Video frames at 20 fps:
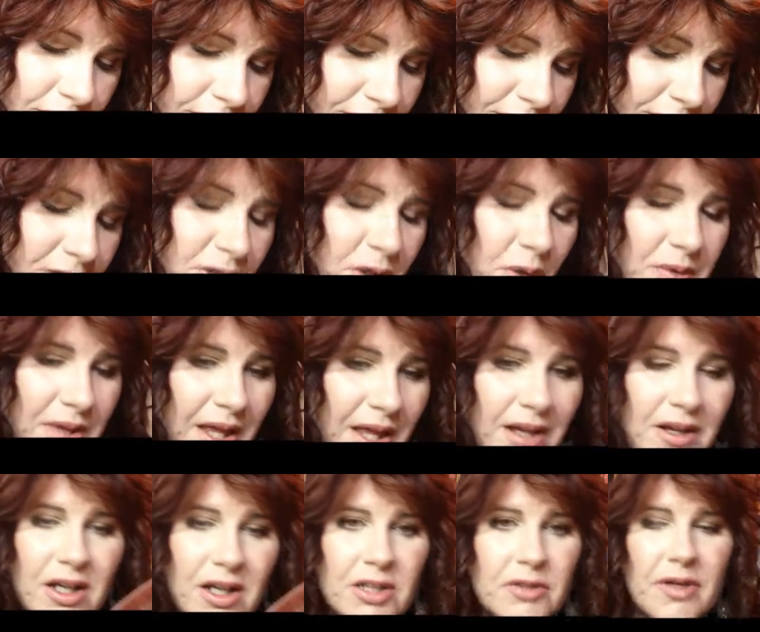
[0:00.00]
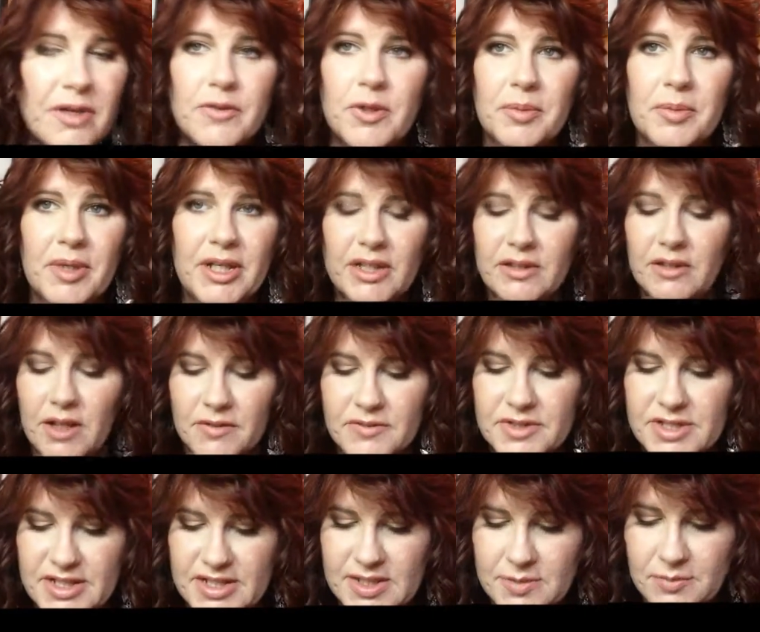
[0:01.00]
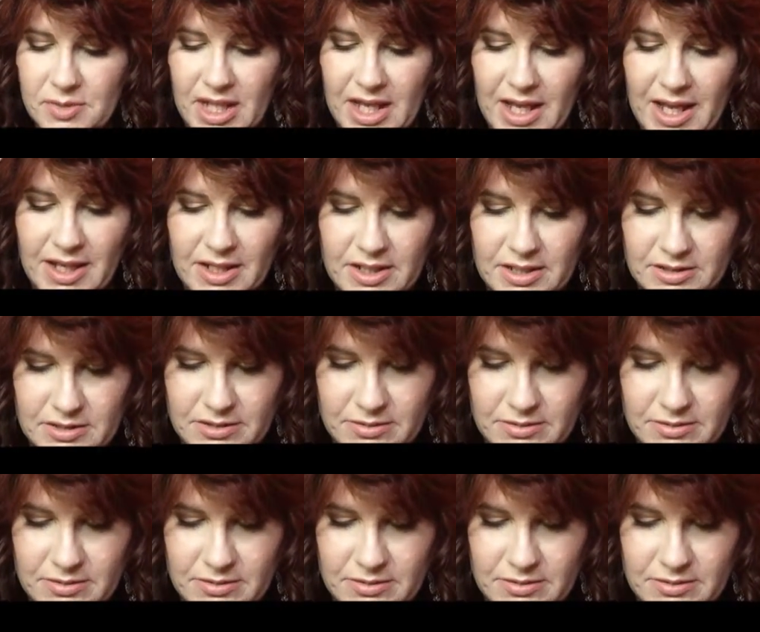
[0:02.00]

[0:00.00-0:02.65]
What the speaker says: You know, that color everybody loves that's black.